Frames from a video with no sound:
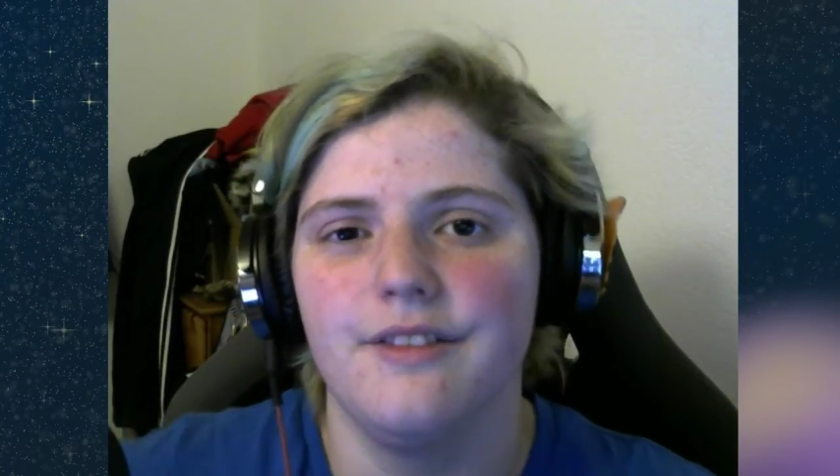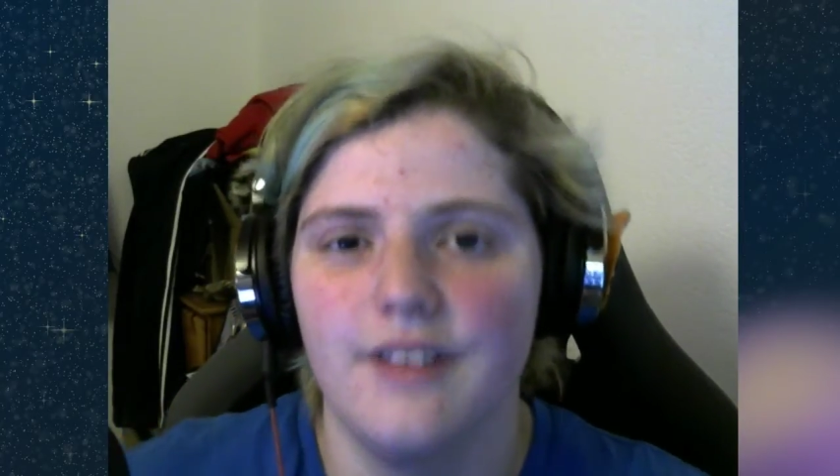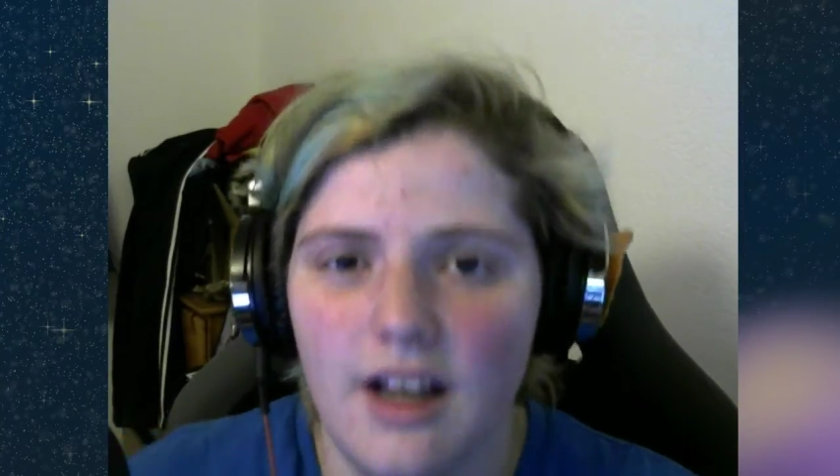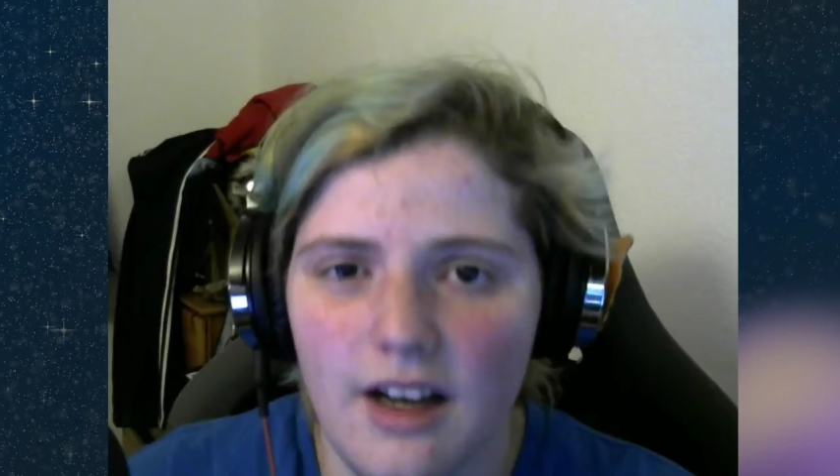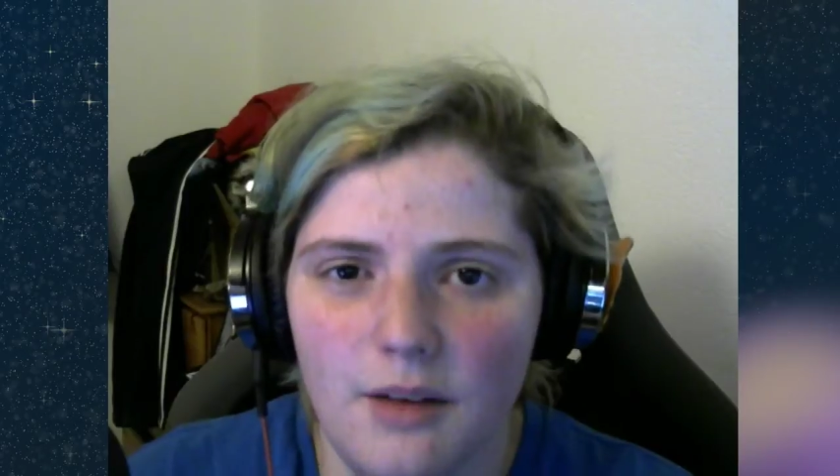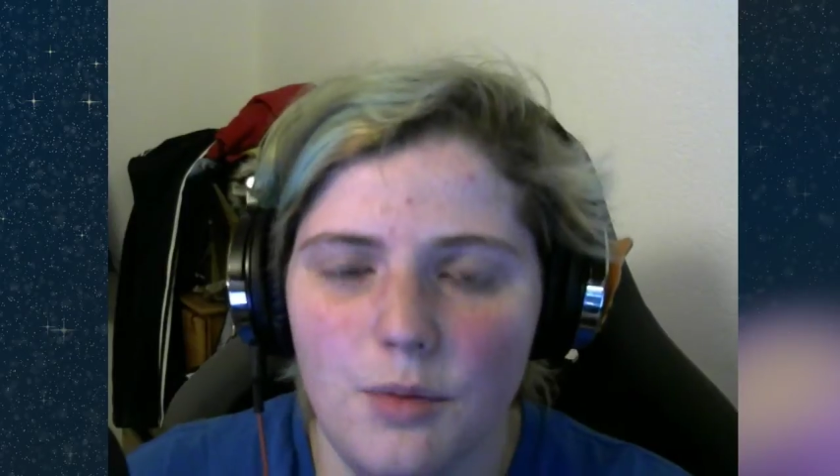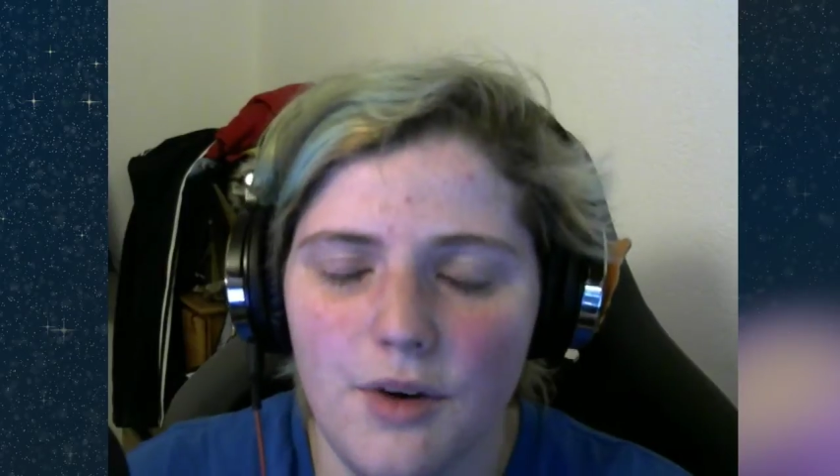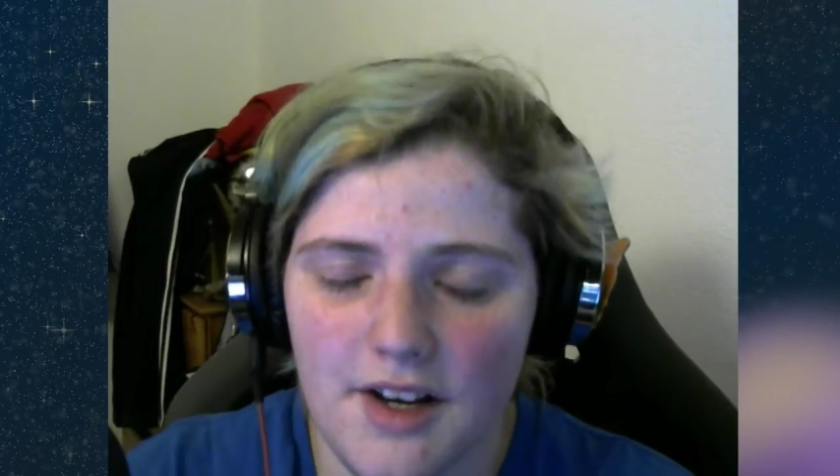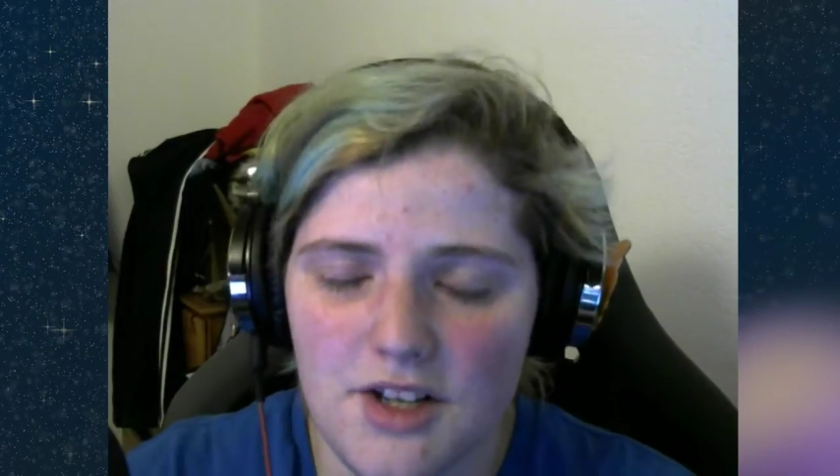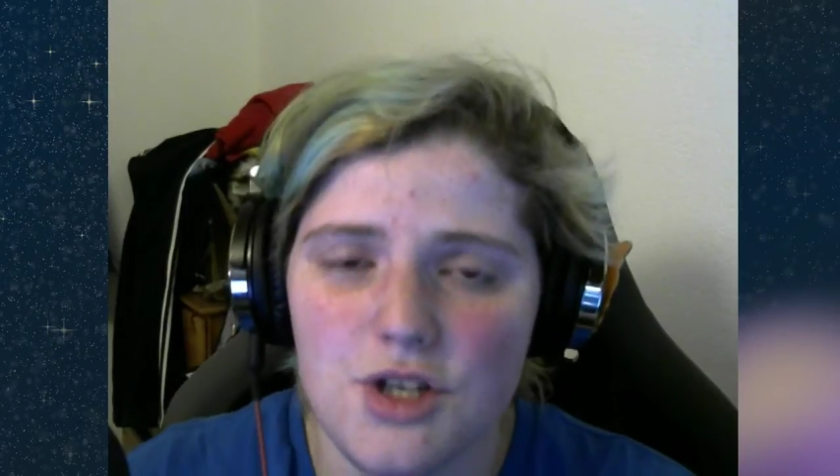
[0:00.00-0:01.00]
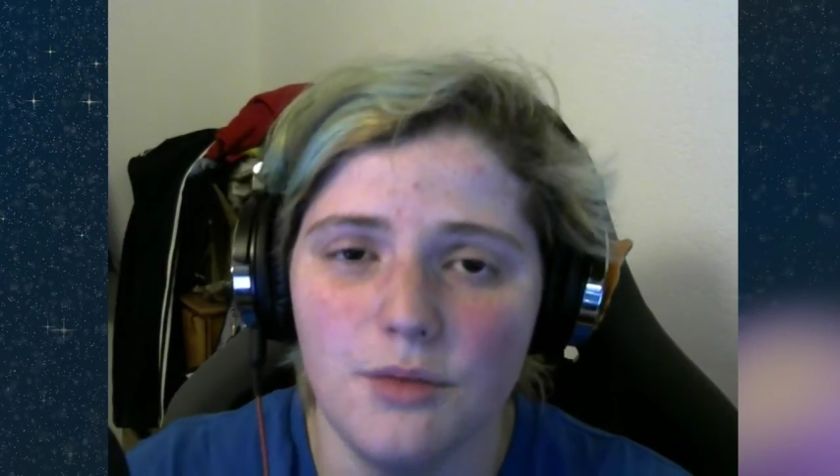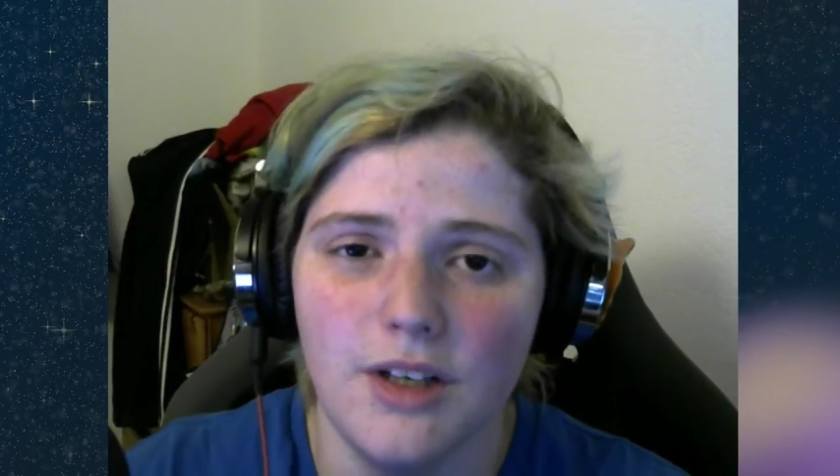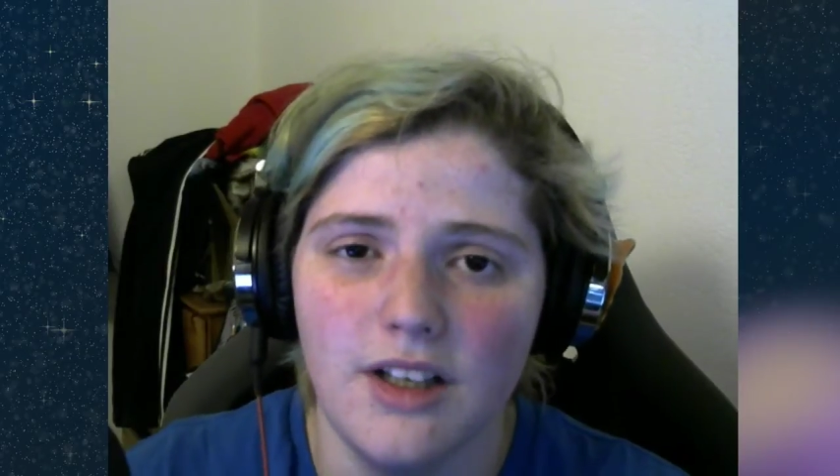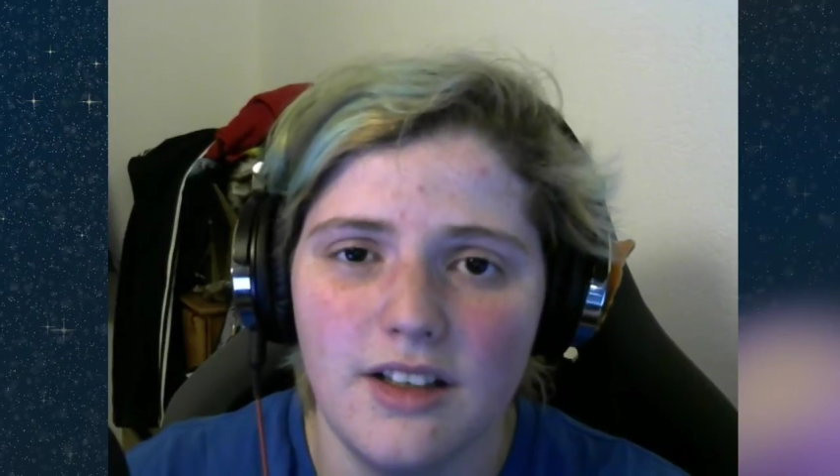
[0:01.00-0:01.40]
a brain tumor,